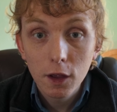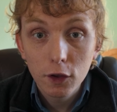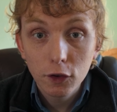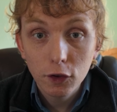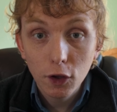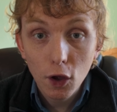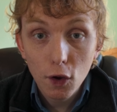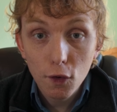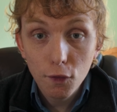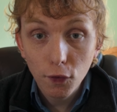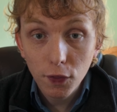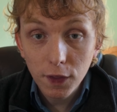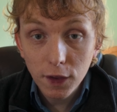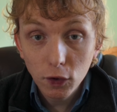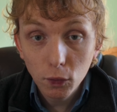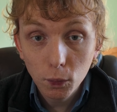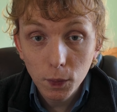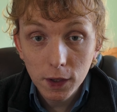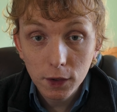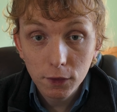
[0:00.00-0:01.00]
So for
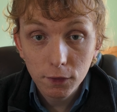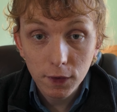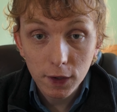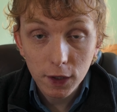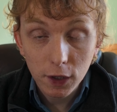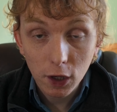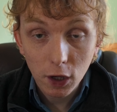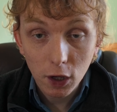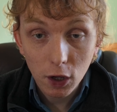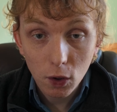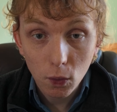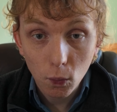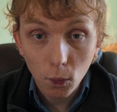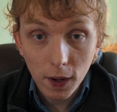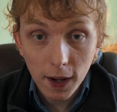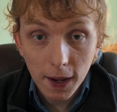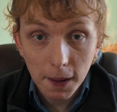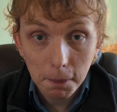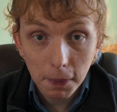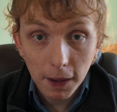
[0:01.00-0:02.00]
this week's video,
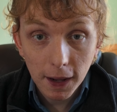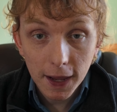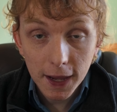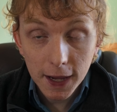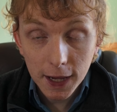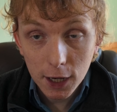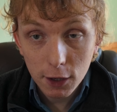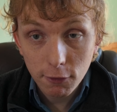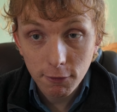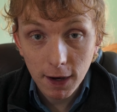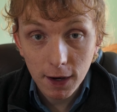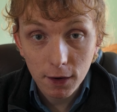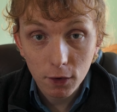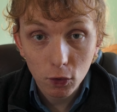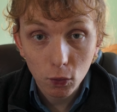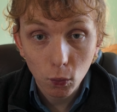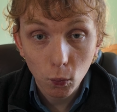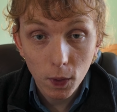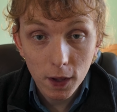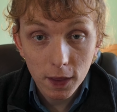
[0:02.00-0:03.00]
we're playing
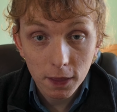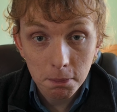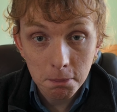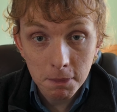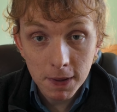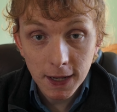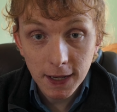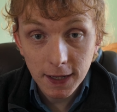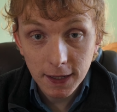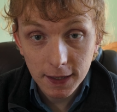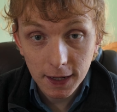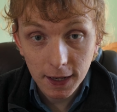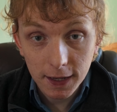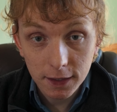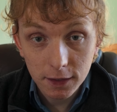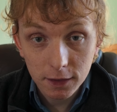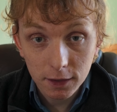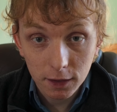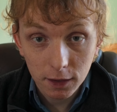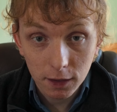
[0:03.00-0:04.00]
around with MIDI
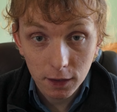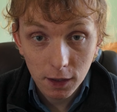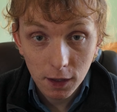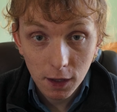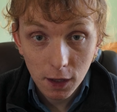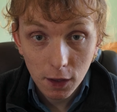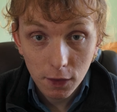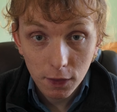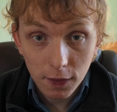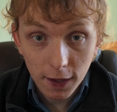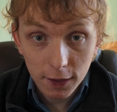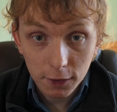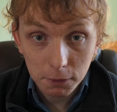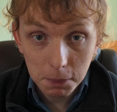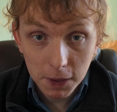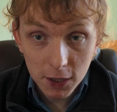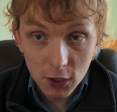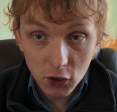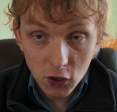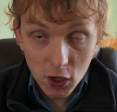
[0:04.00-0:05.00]
data that's
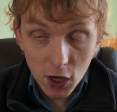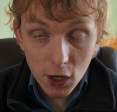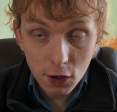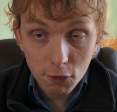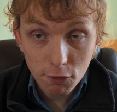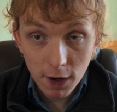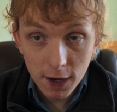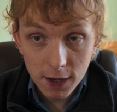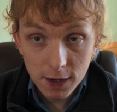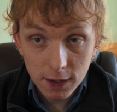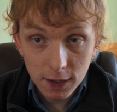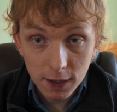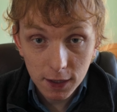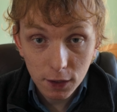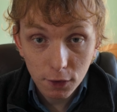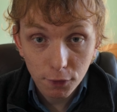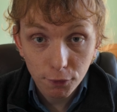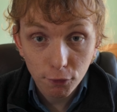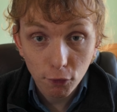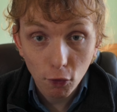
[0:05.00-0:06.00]
been
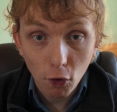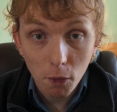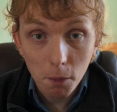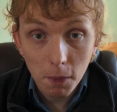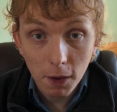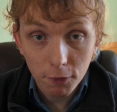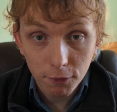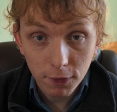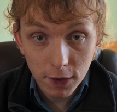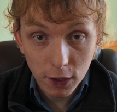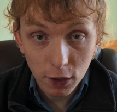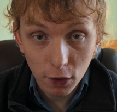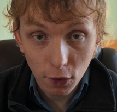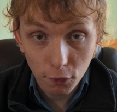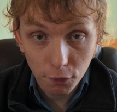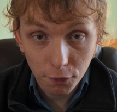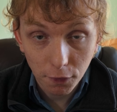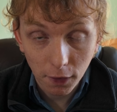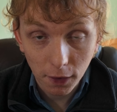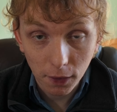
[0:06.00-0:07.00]
generated from a video
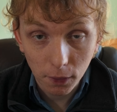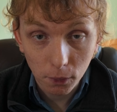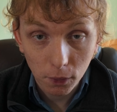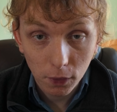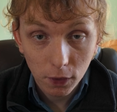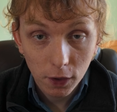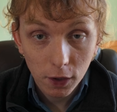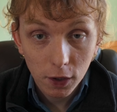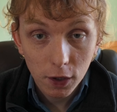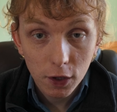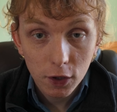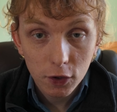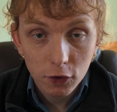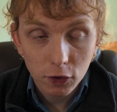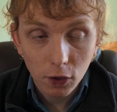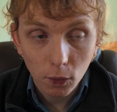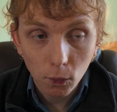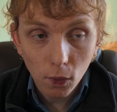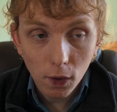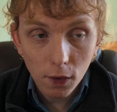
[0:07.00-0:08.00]
file.
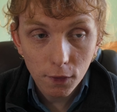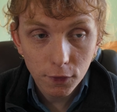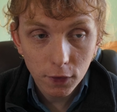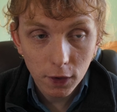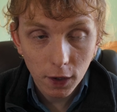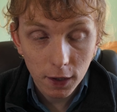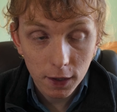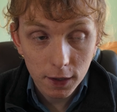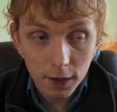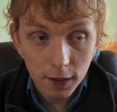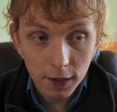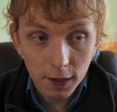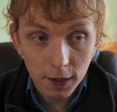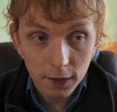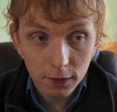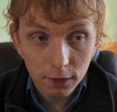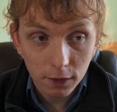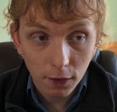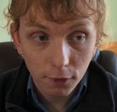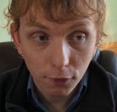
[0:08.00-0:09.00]
So what I've done
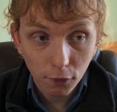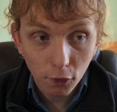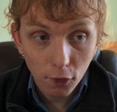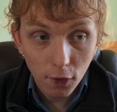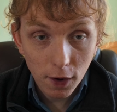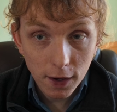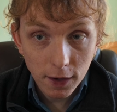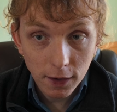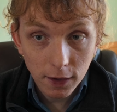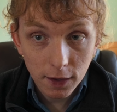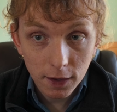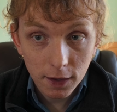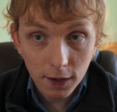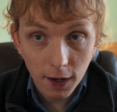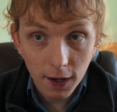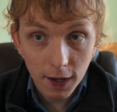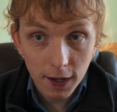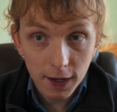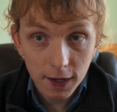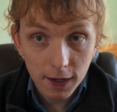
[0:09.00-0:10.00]
is I've created
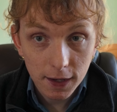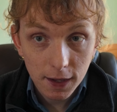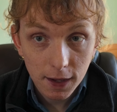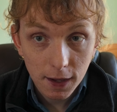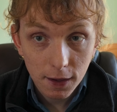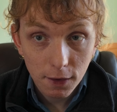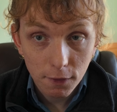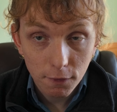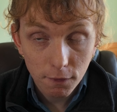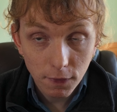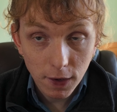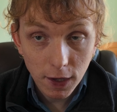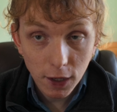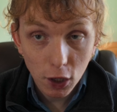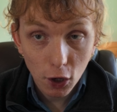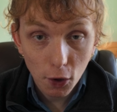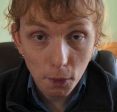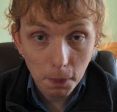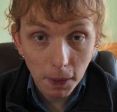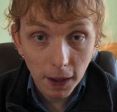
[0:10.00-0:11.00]
a
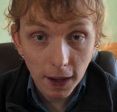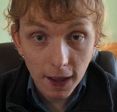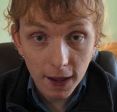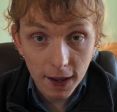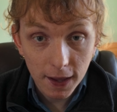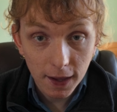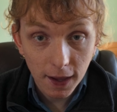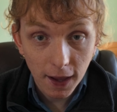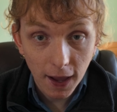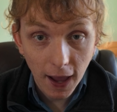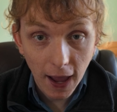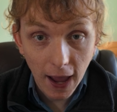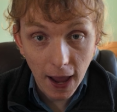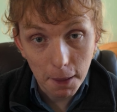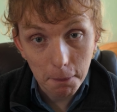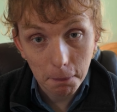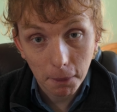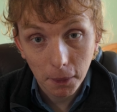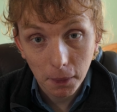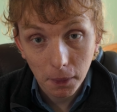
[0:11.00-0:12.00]
video player
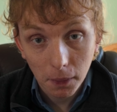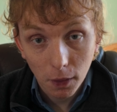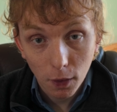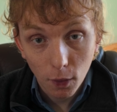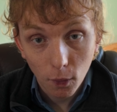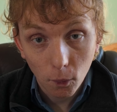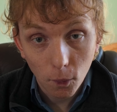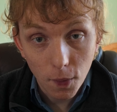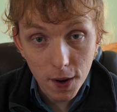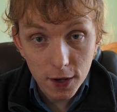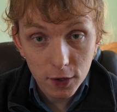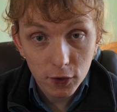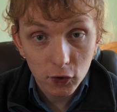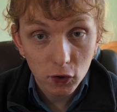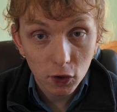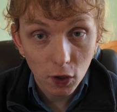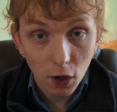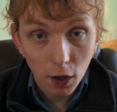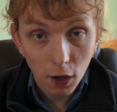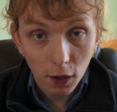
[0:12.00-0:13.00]
app
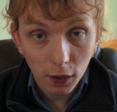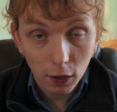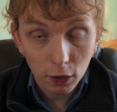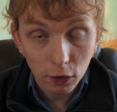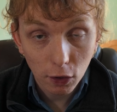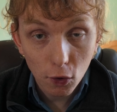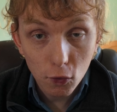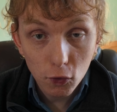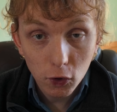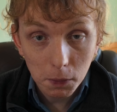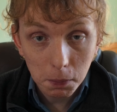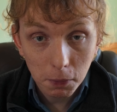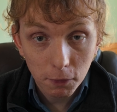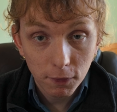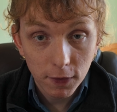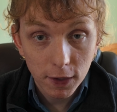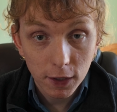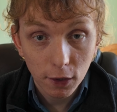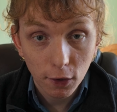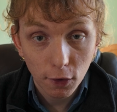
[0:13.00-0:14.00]
which loads up a
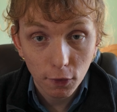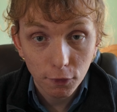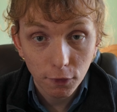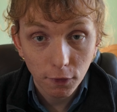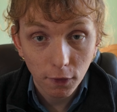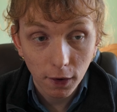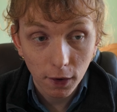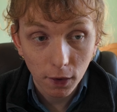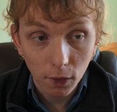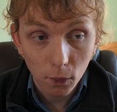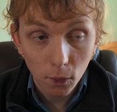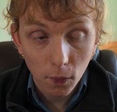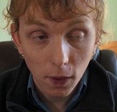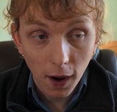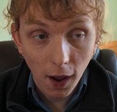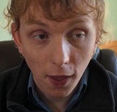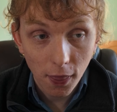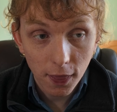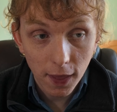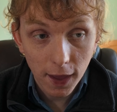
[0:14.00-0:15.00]
video file
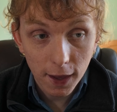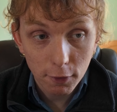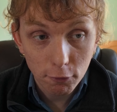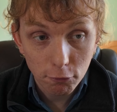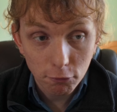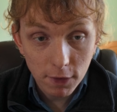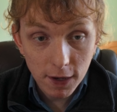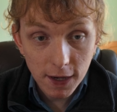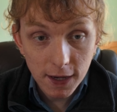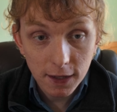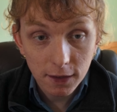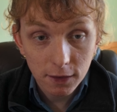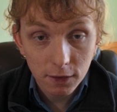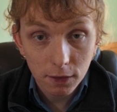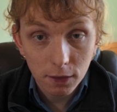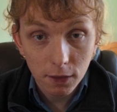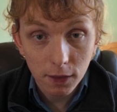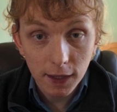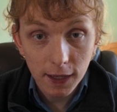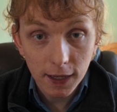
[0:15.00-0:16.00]
and then reads
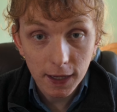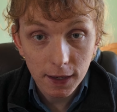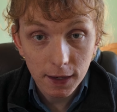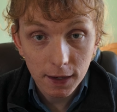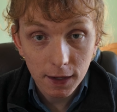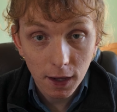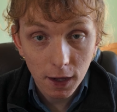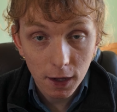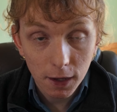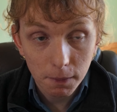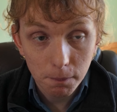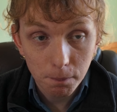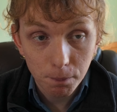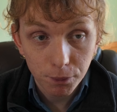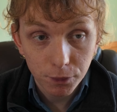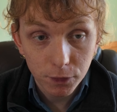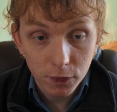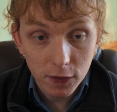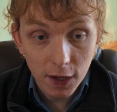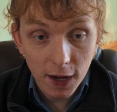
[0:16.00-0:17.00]
the
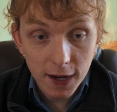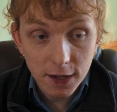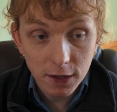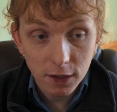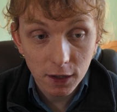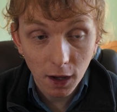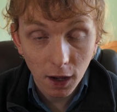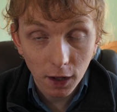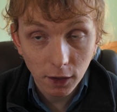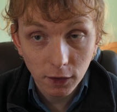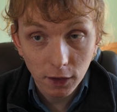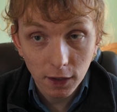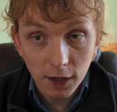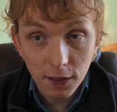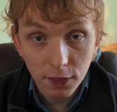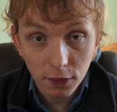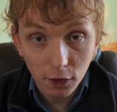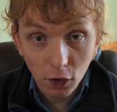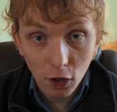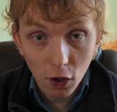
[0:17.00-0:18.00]
data
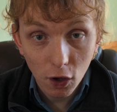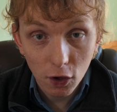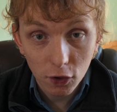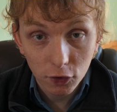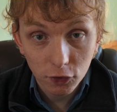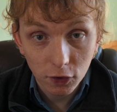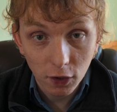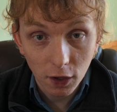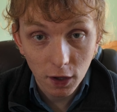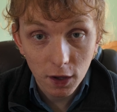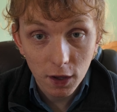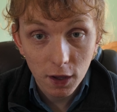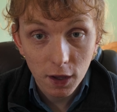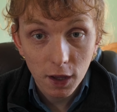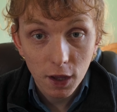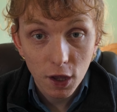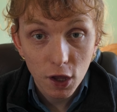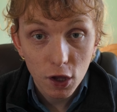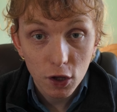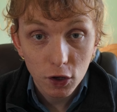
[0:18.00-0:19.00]
underneath the cursor
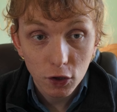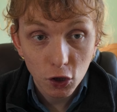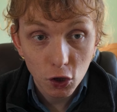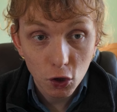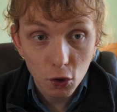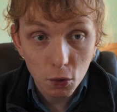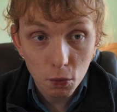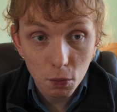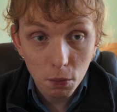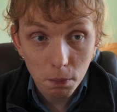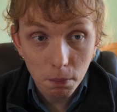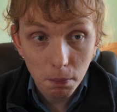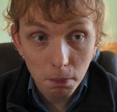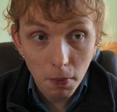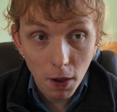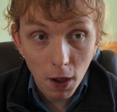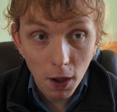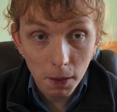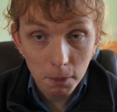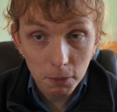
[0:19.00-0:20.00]
to
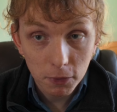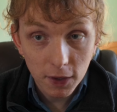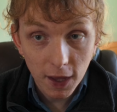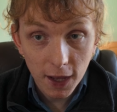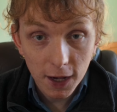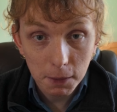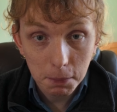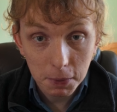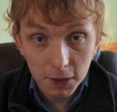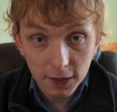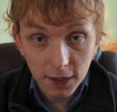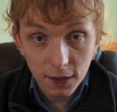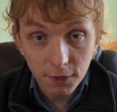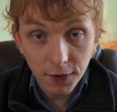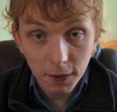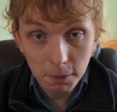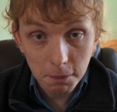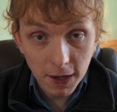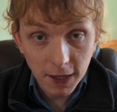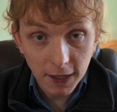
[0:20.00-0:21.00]
send
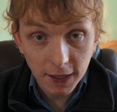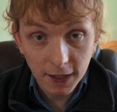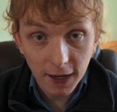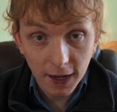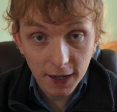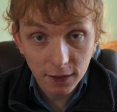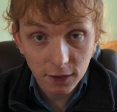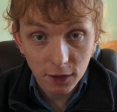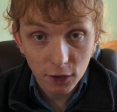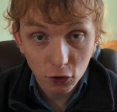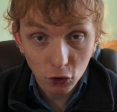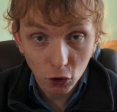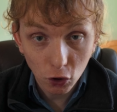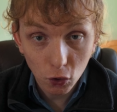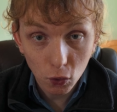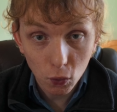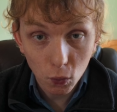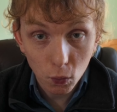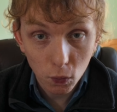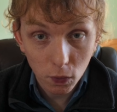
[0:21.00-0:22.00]
specific MIDI data
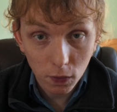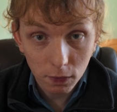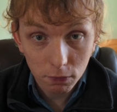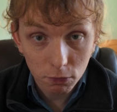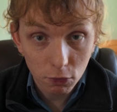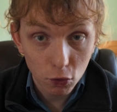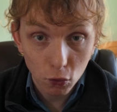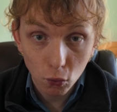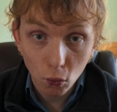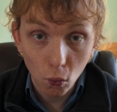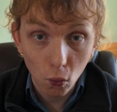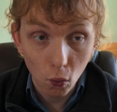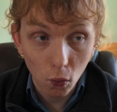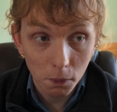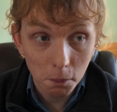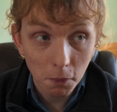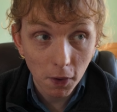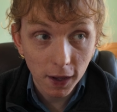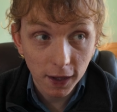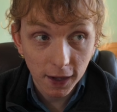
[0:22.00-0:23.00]
to the DAW,
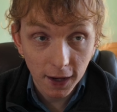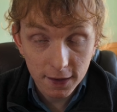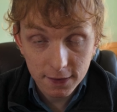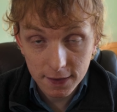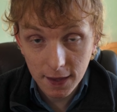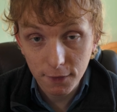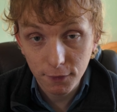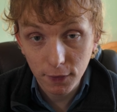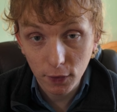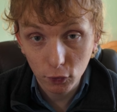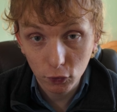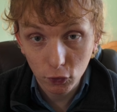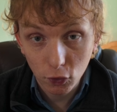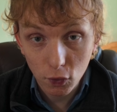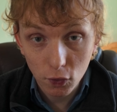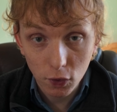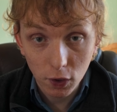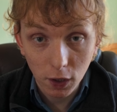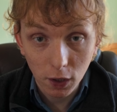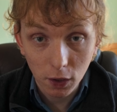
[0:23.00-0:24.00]
in my case FL
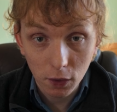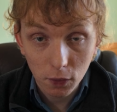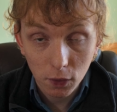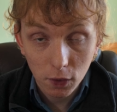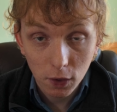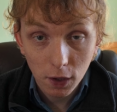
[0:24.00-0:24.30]
Studio.